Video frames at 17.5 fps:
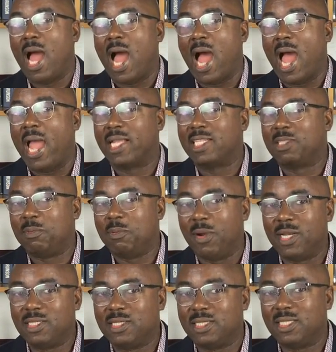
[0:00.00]
are
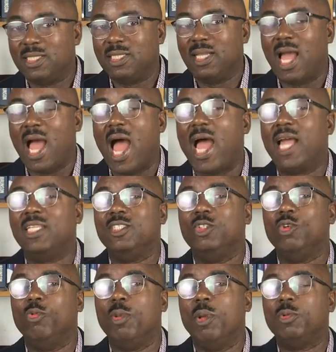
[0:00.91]
experiencing, and
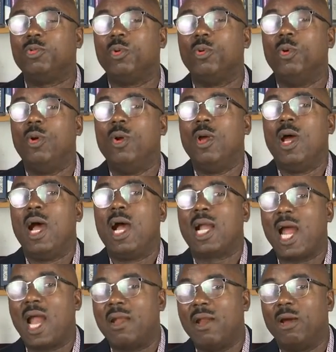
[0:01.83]
you'll be able to
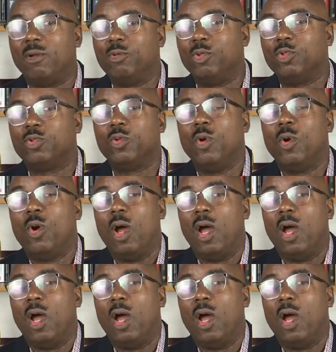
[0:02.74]
carry out those